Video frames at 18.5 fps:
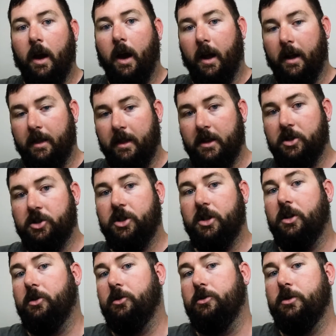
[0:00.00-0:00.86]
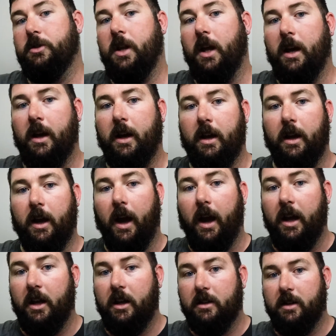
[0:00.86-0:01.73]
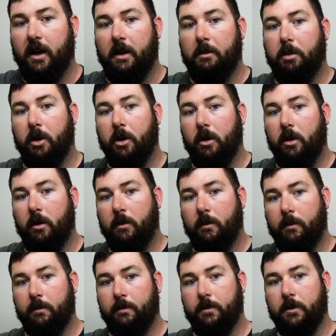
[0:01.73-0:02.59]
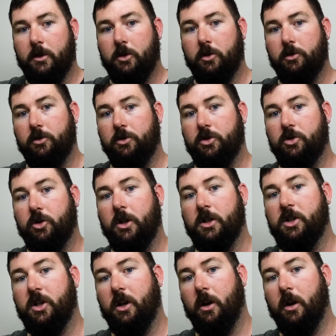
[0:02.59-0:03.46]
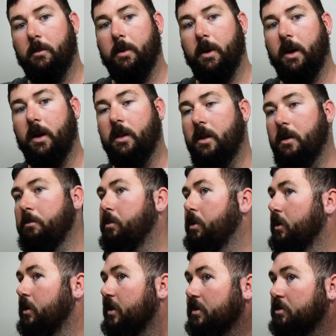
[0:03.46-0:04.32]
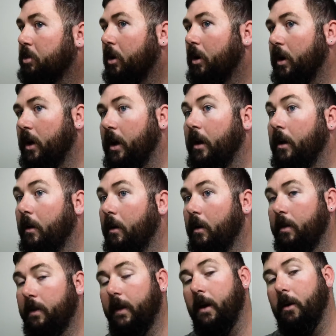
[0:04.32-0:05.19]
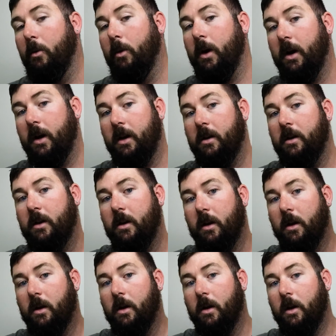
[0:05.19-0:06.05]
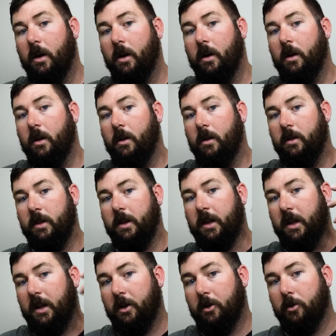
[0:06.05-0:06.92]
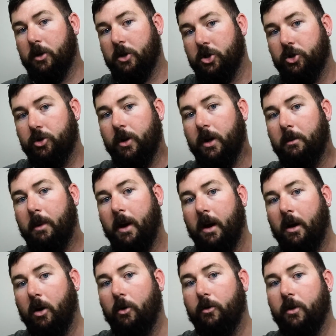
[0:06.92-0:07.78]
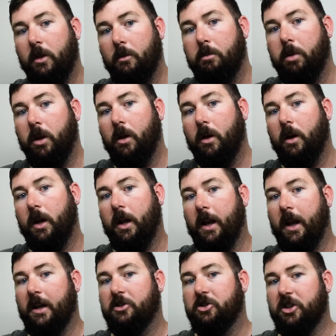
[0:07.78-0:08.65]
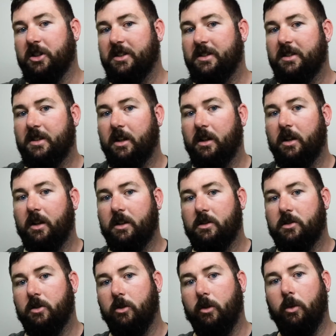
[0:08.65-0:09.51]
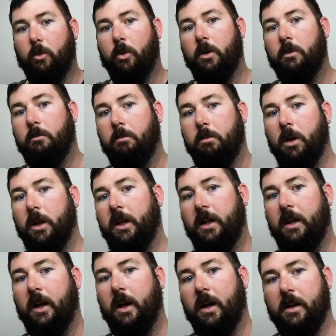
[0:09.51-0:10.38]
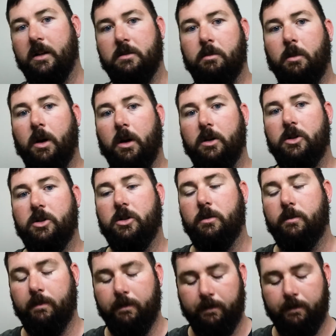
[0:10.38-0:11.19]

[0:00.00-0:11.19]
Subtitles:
and then she used a 8 taper to stretch it up and then put this plug in. That way the ear would shrink back over the plug and actually seal it so it wouldn't bleed as much.